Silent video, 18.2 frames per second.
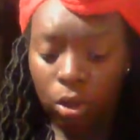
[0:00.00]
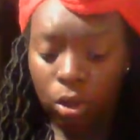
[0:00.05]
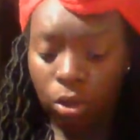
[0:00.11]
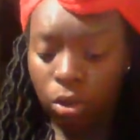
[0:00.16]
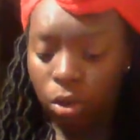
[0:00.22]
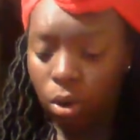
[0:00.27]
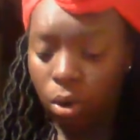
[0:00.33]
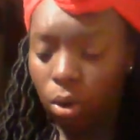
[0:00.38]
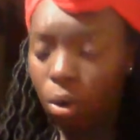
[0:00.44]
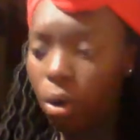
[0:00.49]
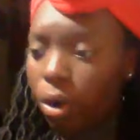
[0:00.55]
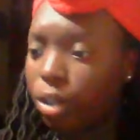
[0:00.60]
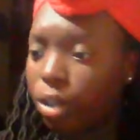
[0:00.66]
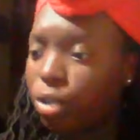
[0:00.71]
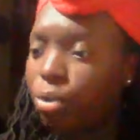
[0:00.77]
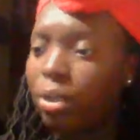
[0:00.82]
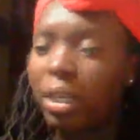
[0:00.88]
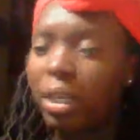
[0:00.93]
or
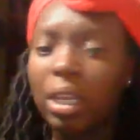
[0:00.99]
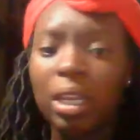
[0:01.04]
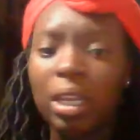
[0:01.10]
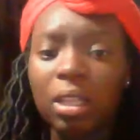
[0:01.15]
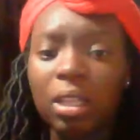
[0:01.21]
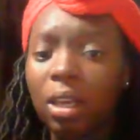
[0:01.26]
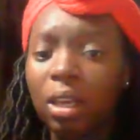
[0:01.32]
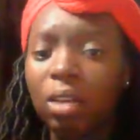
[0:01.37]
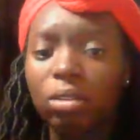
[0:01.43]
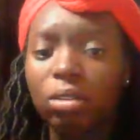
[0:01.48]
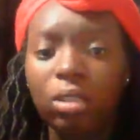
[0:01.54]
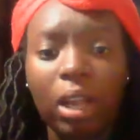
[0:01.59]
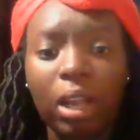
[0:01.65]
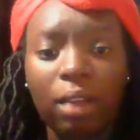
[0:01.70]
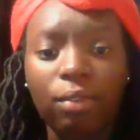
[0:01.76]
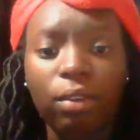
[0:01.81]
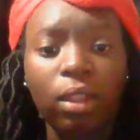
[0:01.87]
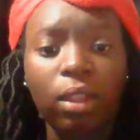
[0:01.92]
doing anything else that
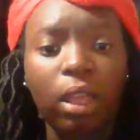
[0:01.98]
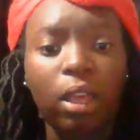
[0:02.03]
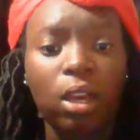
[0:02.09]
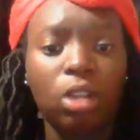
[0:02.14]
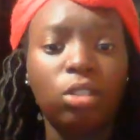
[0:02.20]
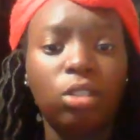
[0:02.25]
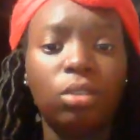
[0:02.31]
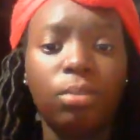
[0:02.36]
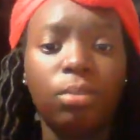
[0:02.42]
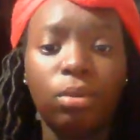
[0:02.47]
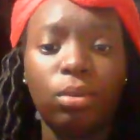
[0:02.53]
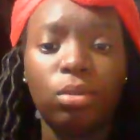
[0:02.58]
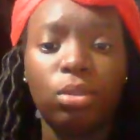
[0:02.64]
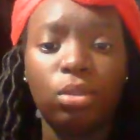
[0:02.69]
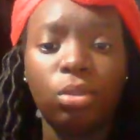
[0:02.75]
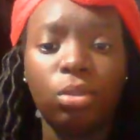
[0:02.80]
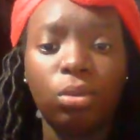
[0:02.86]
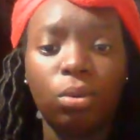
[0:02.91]
I feel like
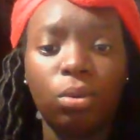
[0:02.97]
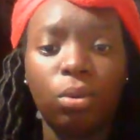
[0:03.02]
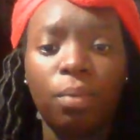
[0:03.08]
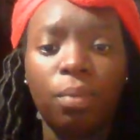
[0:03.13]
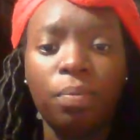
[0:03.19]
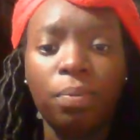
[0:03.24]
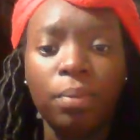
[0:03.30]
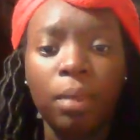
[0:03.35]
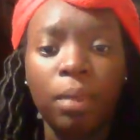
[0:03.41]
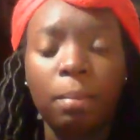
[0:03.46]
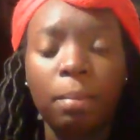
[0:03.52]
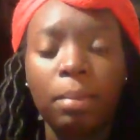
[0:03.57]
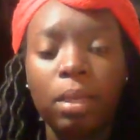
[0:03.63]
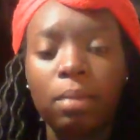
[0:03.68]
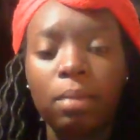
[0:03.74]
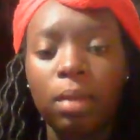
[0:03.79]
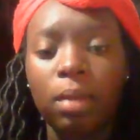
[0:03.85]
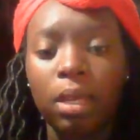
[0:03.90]
contributes to
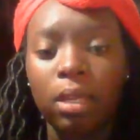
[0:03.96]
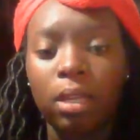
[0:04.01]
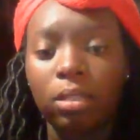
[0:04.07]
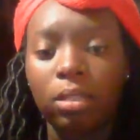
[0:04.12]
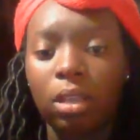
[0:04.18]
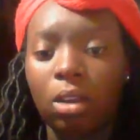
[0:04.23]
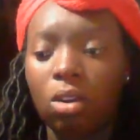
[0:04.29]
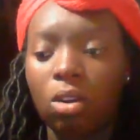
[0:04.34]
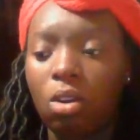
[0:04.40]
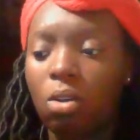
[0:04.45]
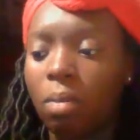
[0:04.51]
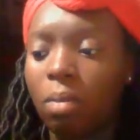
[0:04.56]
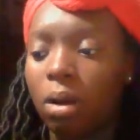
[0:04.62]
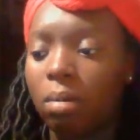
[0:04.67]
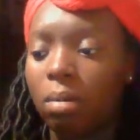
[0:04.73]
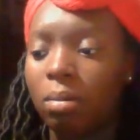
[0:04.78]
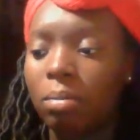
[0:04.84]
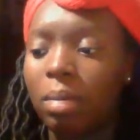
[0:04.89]
me being a stay-at-home mom,